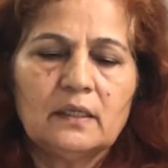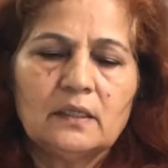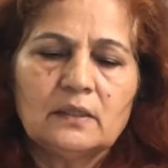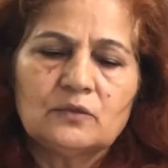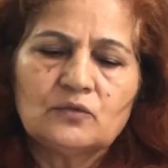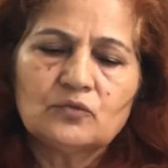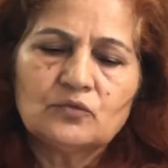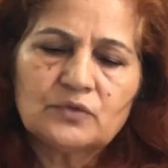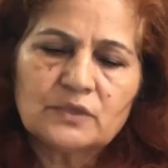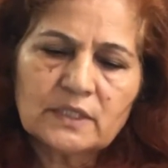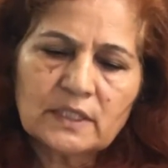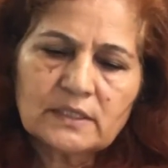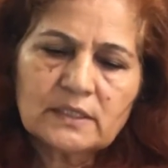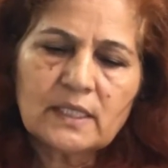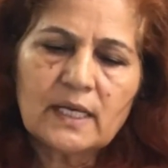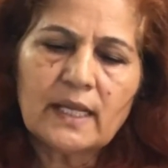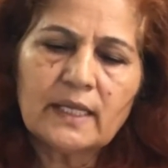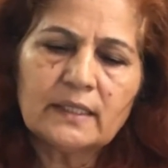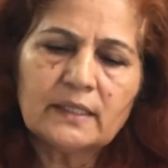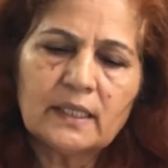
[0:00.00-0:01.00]
So just
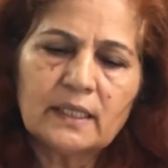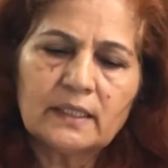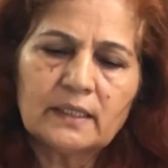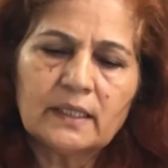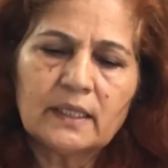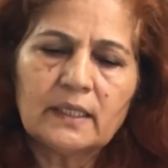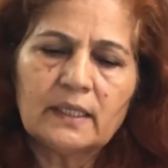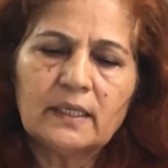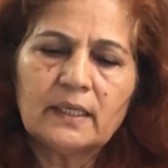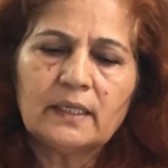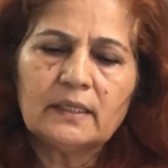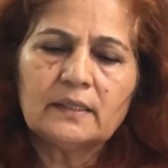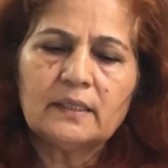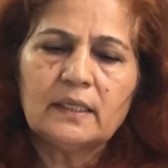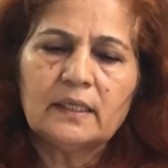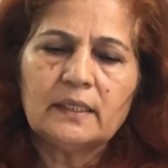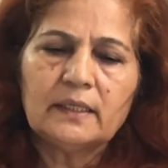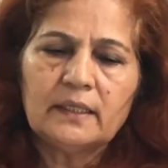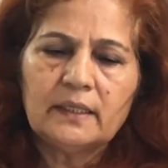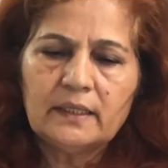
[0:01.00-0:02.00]
like that, Canada,
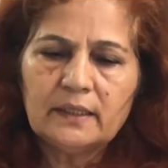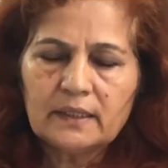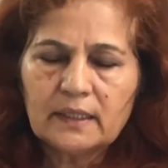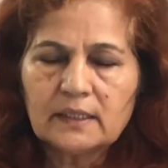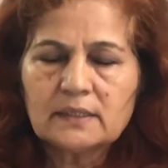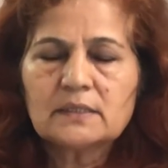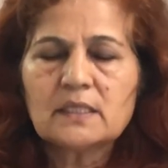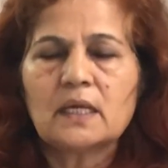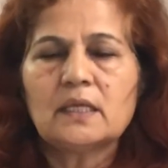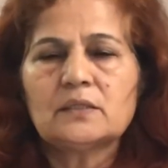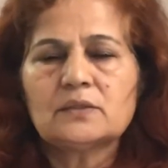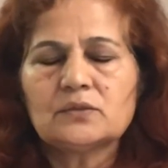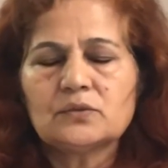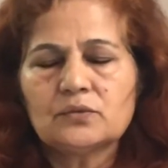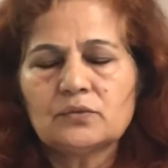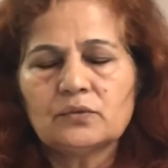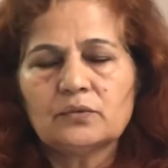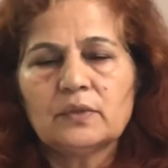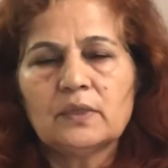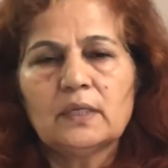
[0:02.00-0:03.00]
the India is
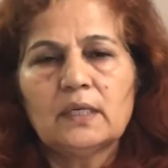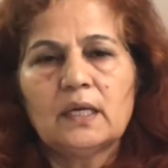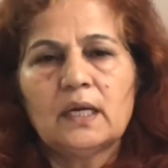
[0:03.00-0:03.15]
also